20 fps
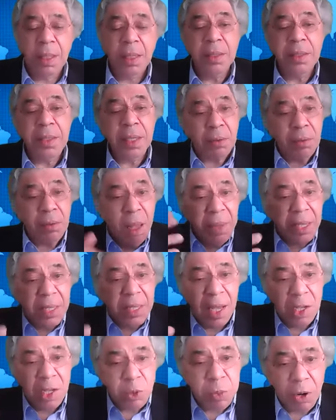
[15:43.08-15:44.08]
The agreement
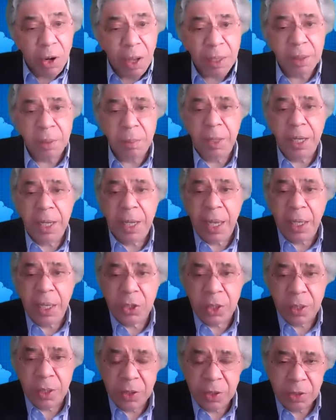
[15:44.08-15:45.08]
has broad
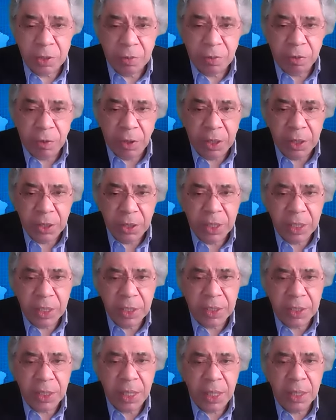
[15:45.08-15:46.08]
implications. For
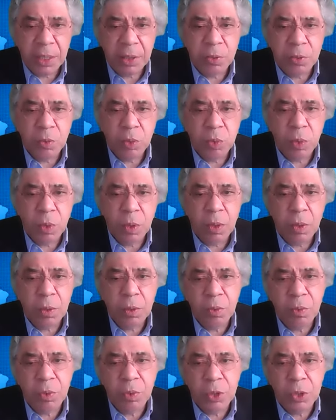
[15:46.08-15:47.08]
instance, it
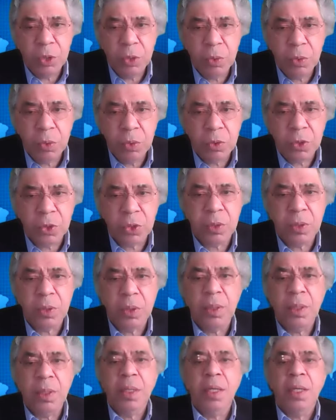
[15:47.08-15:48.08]
will reduce
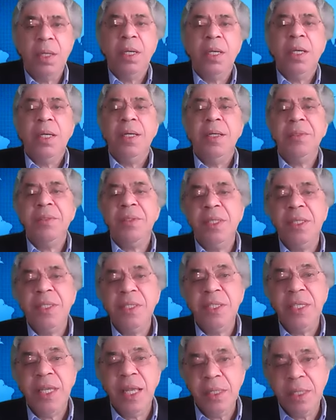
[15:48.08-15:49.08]
the
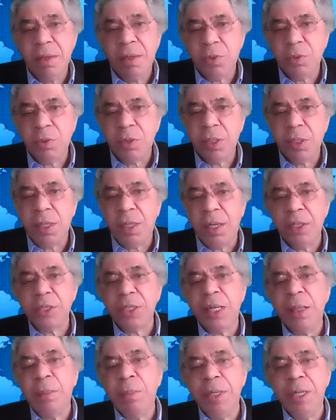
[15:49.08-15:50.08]
incentives for large
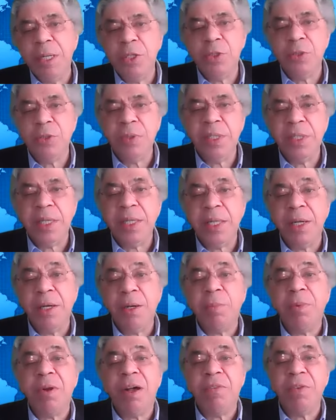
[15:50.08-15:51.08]
companies to declare
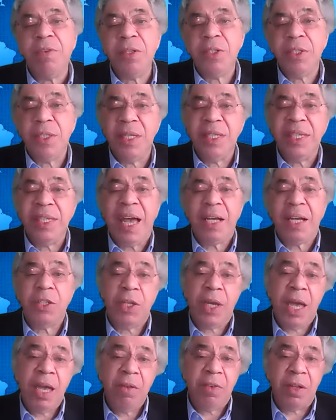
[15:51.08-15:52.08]
profits in tax
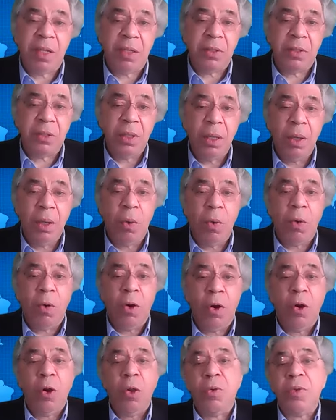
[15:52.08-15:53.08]
havens
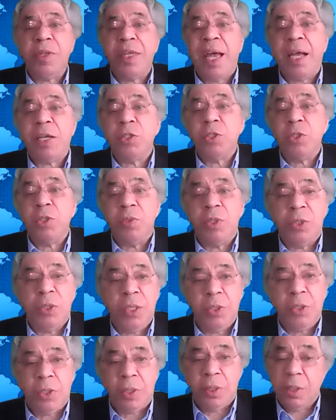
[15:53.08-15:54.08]
or low tax
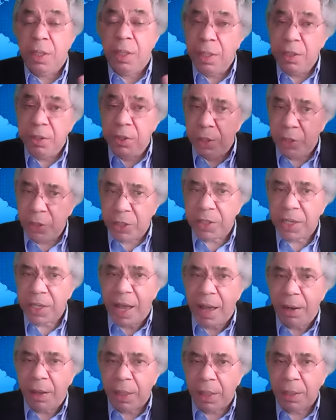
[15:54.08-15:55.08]
jurisdiction, such as
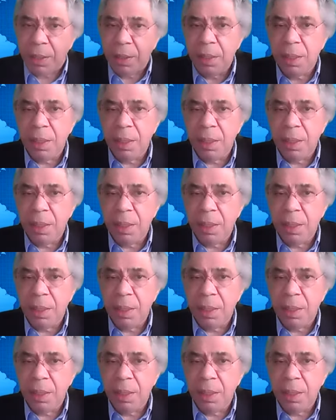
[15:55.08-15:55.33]
Ireland,